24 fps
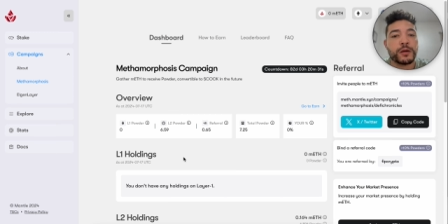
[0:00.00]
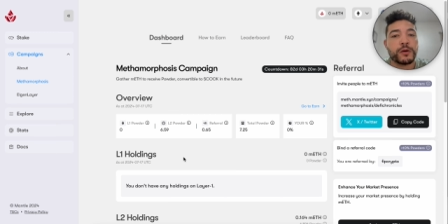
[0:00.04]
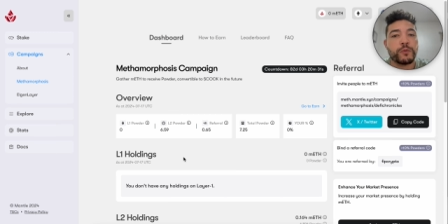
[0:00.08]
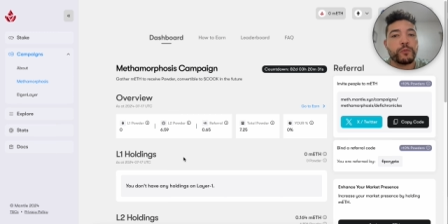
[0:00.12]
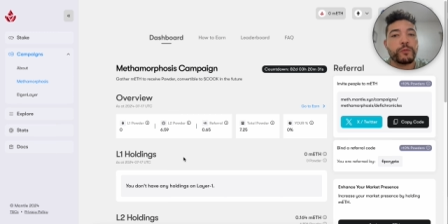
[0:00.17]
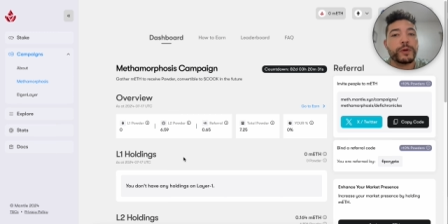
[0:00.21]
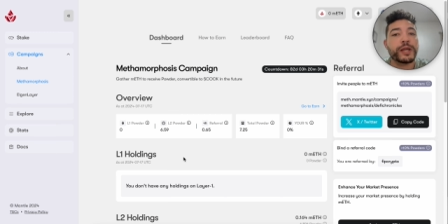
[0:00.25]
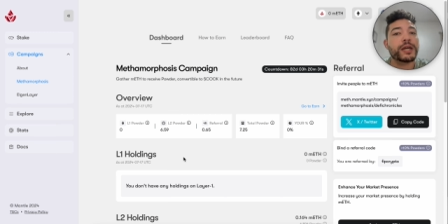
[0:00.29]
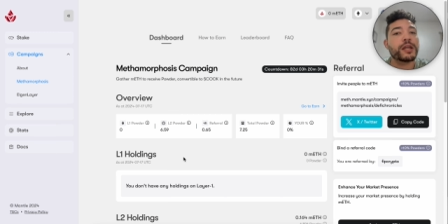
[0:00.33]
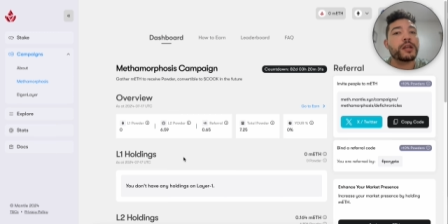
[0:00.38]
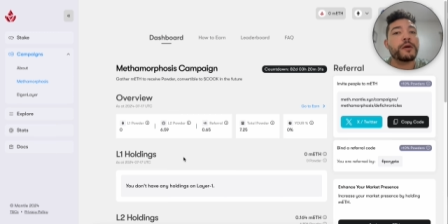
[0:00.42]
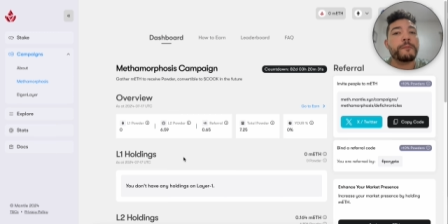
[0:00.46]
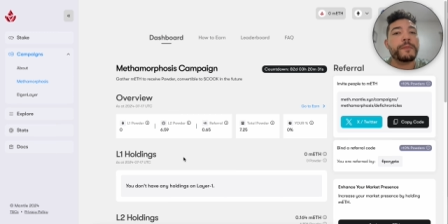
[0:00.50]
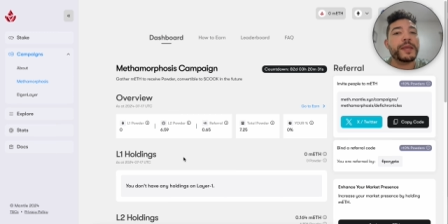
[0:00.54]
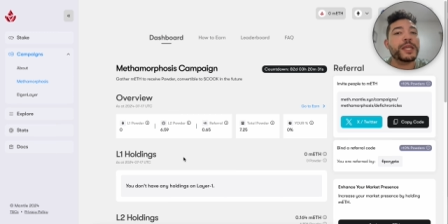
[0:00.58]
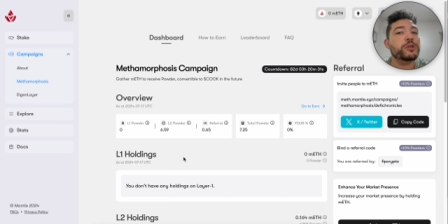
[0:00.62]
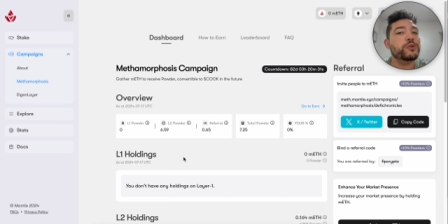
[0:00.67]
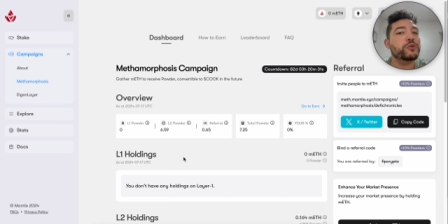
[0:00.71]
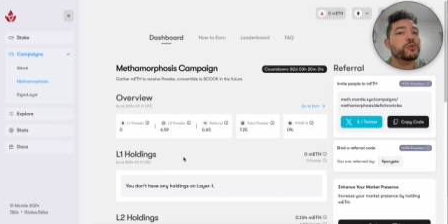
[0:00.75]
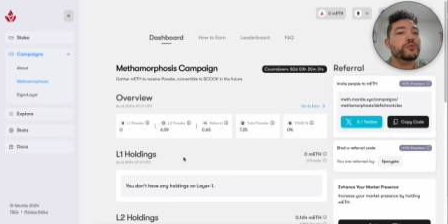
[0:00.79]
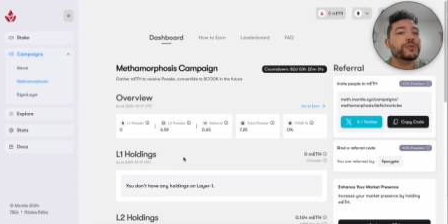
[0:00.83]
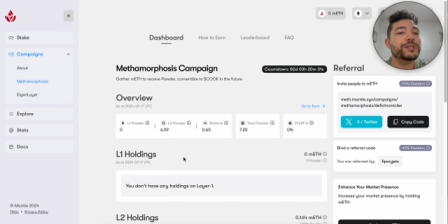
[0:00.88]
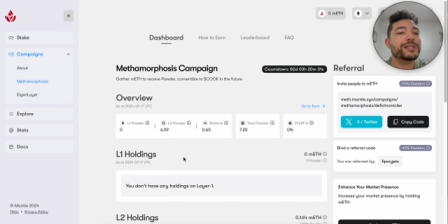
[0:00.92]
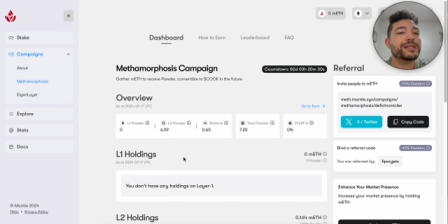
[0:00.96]
we're going to be
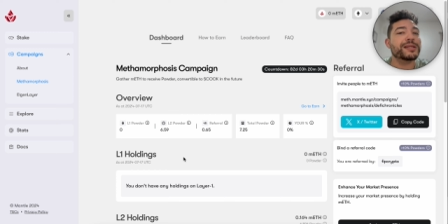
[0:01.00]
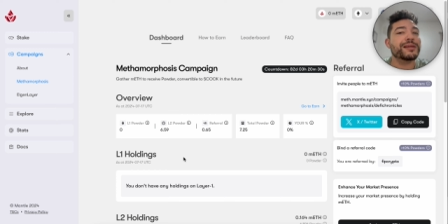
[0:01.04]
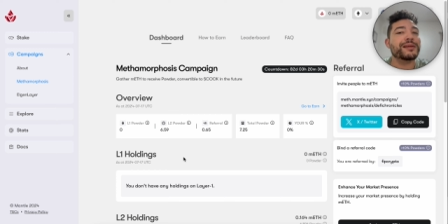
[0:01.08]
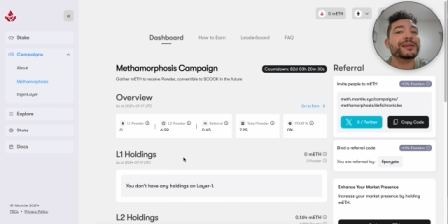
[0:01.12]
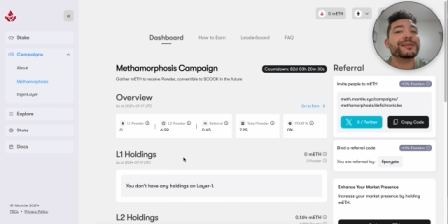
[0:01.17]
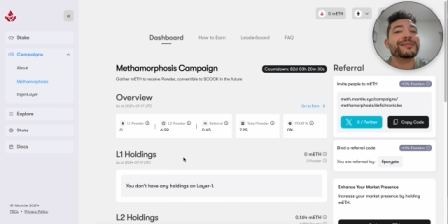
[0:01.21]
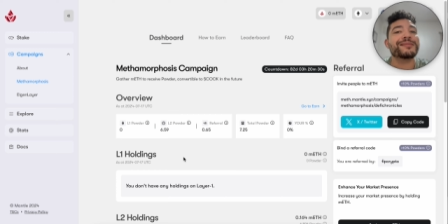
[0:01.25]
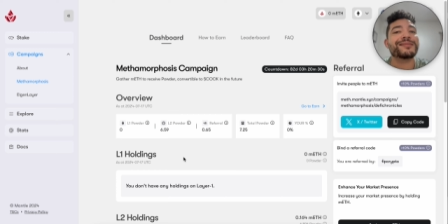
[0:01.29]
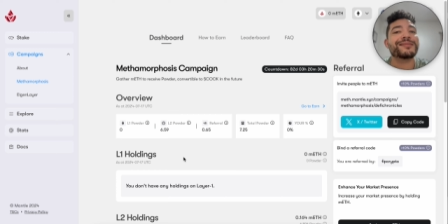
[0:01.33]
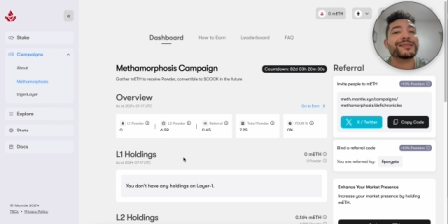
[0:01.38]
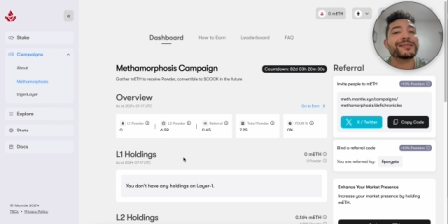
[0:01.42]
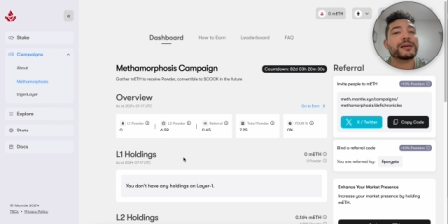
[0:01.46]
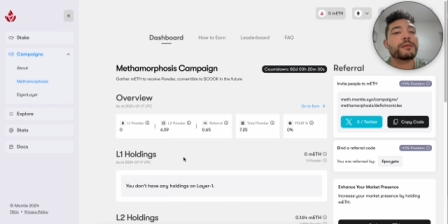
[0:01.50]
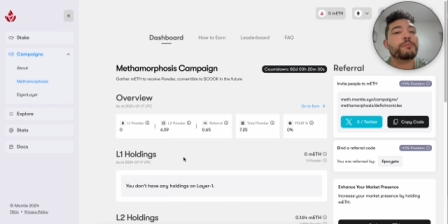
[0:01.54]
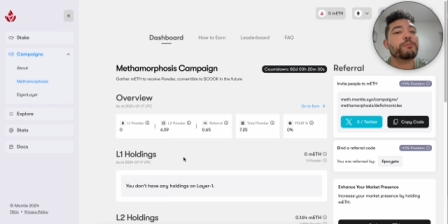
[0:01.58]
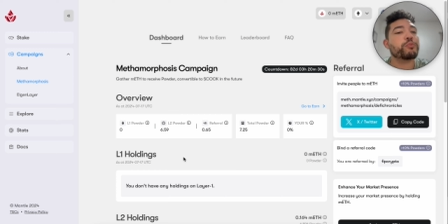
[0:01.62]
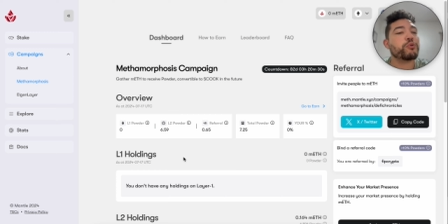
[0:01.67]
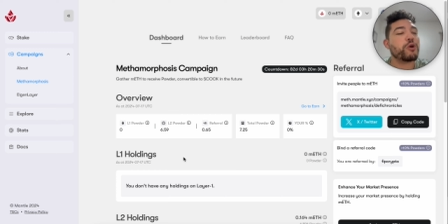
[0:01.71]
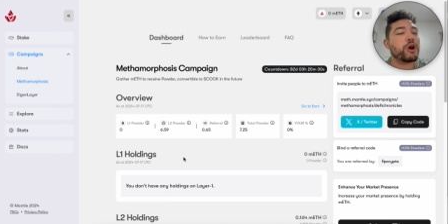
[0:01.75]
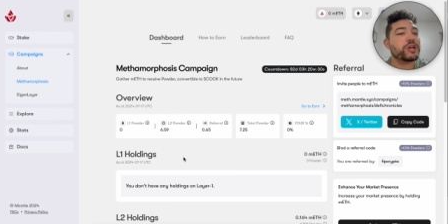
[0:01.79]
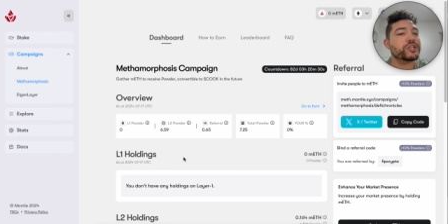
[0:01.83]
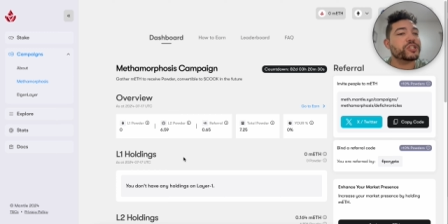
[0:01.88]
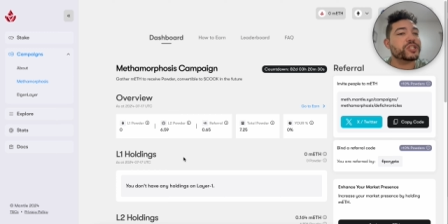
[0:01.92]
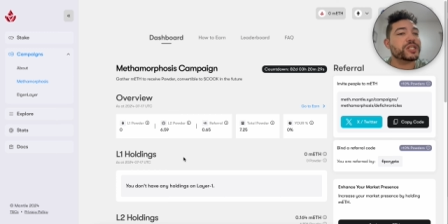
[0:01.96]
using some
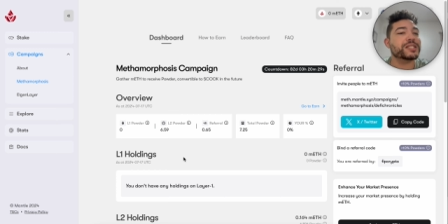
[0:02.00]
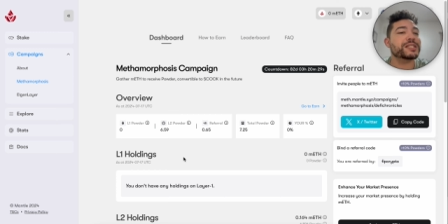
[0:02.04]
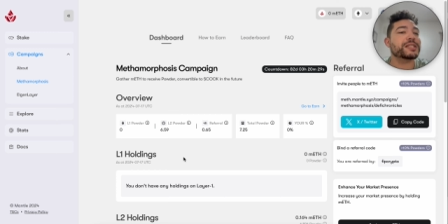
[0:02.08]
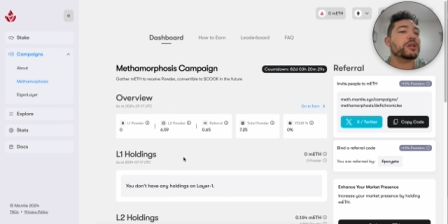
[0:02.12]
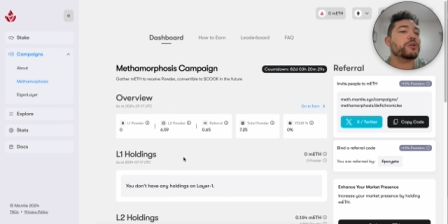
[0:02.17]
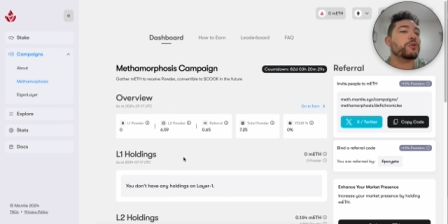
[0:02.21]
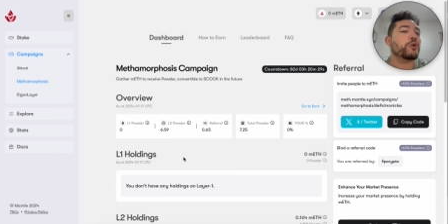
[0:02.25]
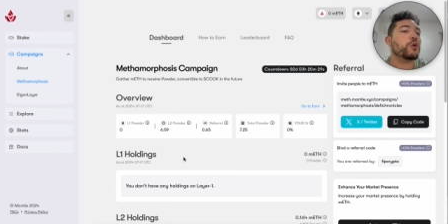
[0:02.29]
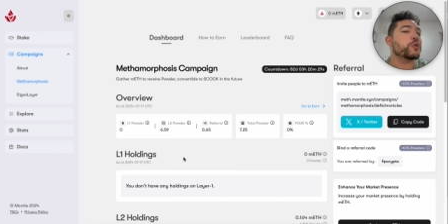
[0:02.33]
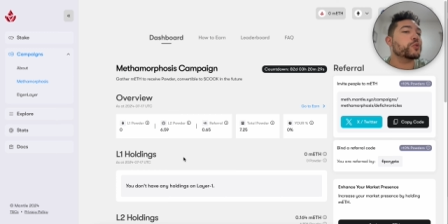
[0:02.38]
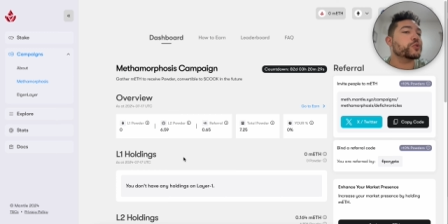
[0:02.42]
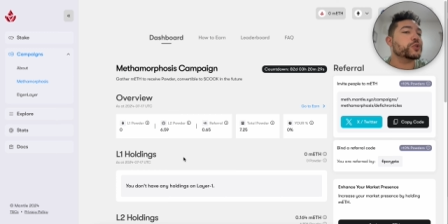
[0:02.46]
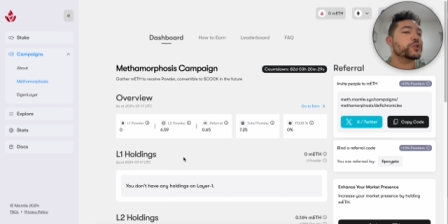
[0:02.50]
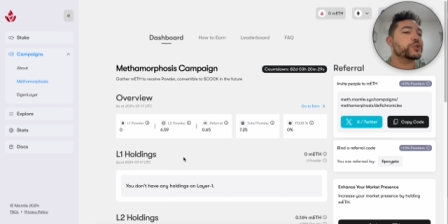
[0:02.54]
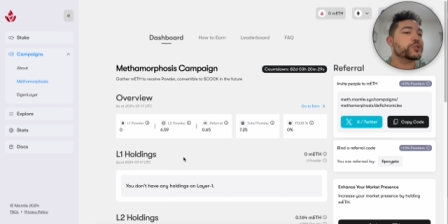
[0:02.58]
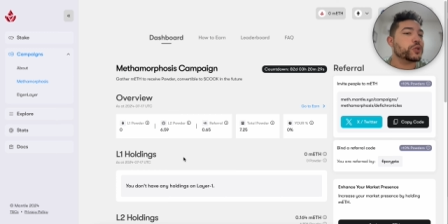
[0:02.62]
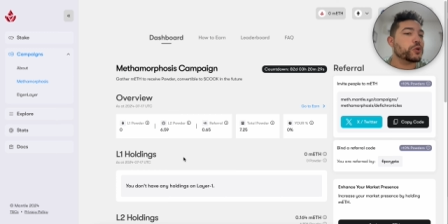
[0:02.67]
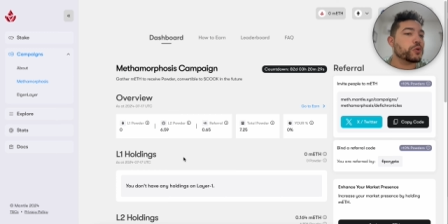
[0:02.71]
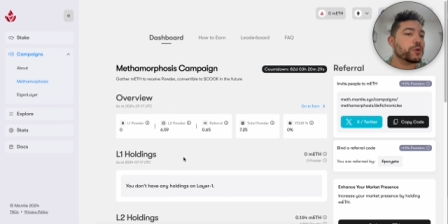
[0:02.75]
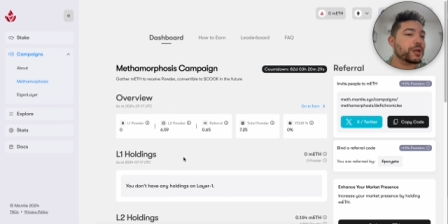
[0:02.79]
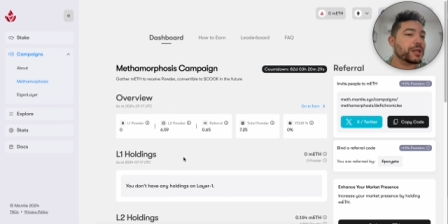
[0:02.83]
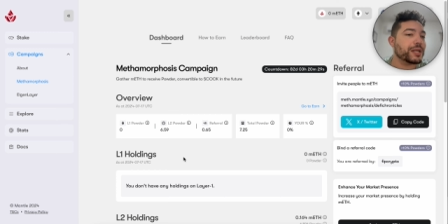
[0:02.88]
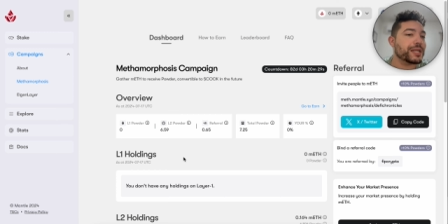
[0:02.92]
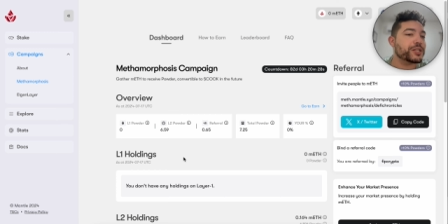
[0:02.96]
projects that are also
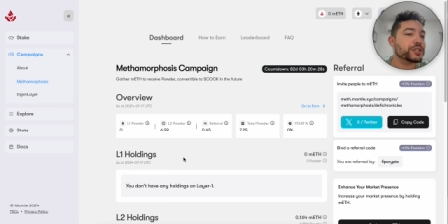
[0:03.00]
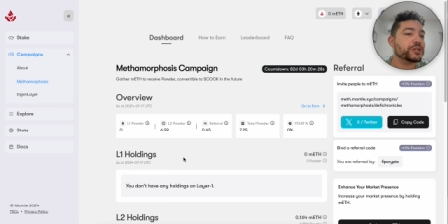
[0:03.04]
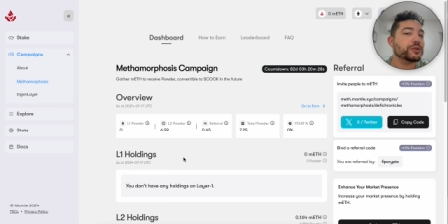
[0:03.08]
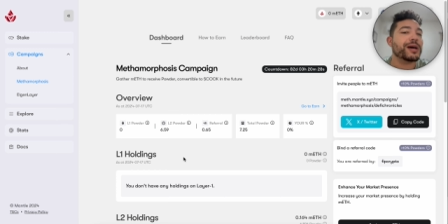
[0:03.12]
tokenless.